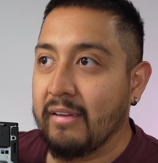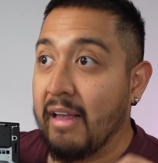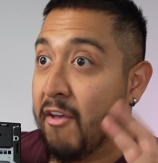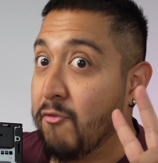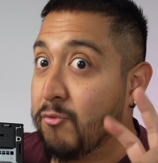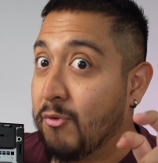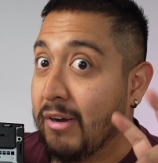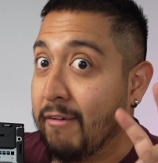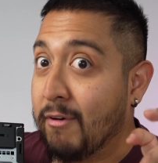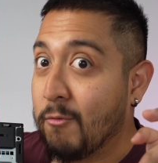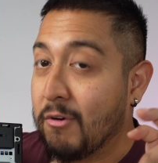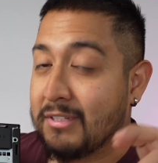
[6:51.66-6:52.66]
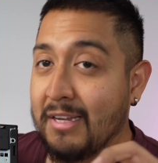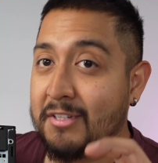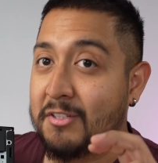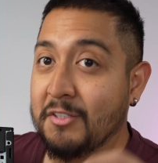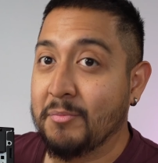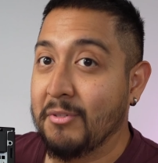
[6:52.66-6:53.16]
entry-level
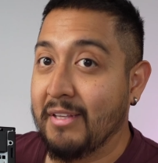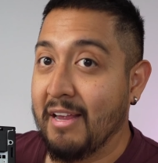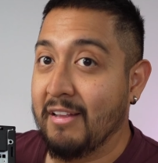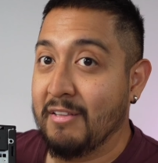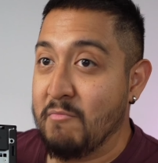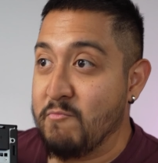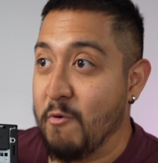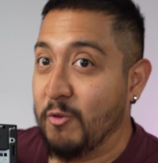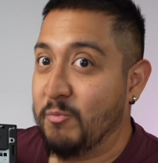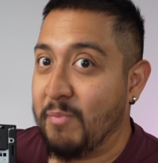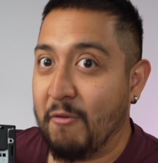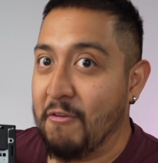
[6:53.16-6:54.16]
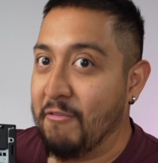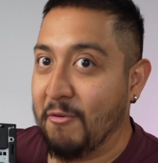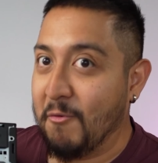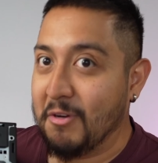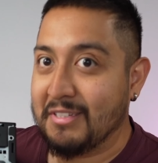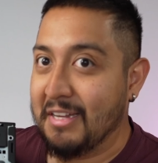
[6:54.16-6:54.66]
workstations, but they are the most powerful
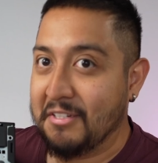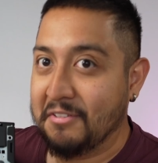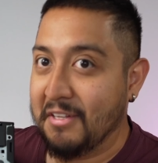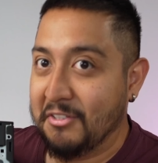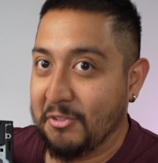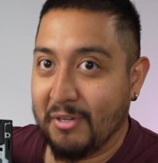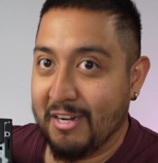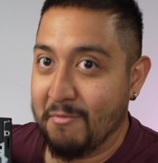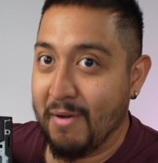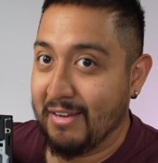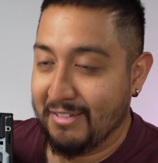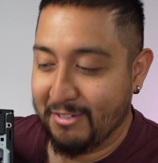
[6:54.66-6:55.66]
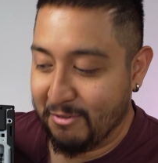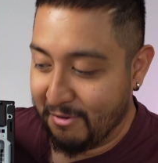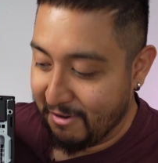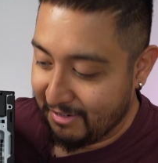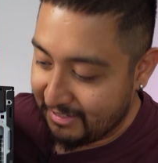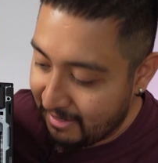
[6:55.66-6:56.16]
workstation that you can imagine, to be
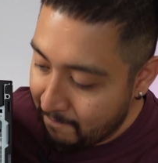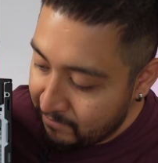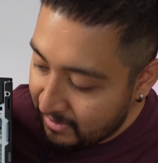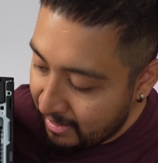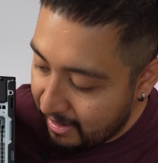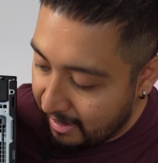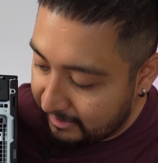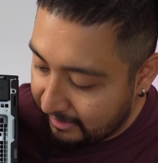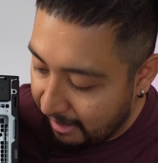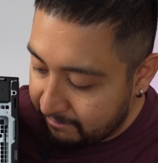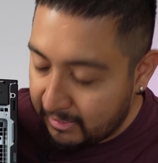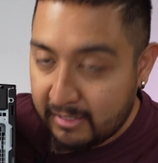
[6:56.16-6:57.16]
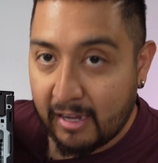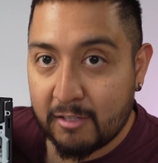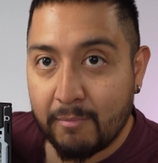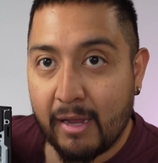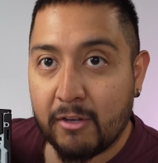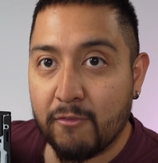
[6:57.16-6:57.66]
honest. And after that,
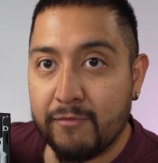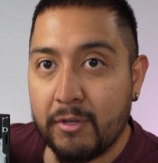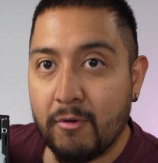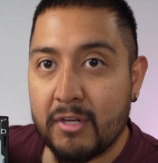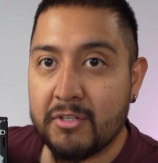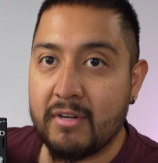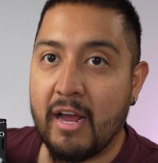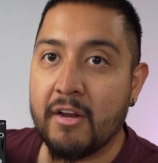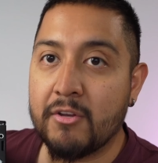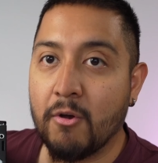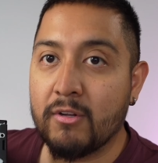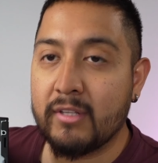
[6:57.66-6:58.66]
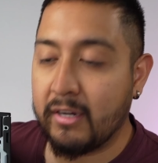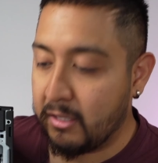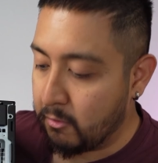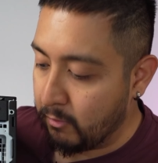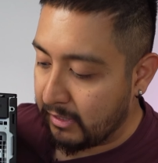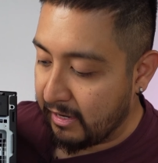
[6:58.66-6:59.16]
my configuration, I ordered
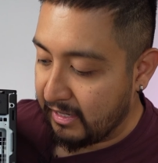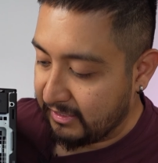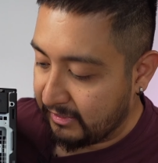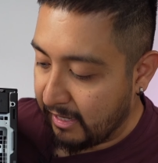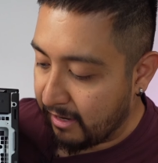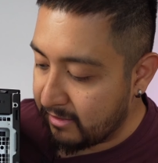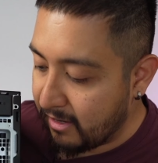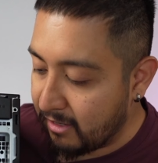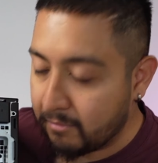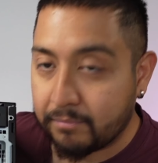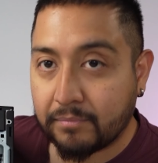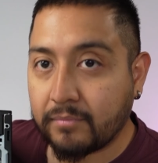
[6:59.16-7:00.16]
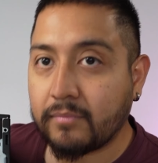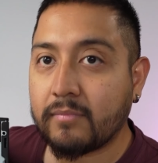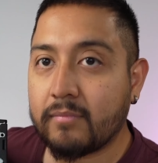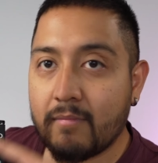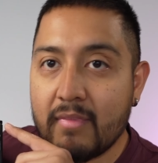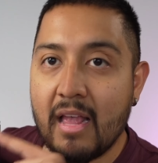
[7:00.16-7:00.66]
it with an external
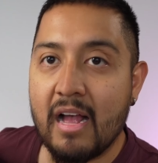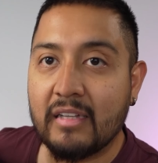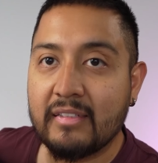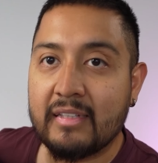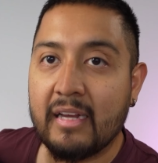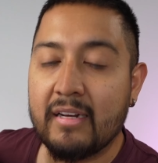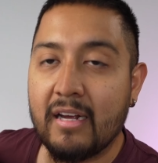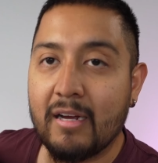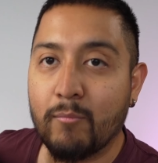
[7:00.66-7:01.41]
antenna,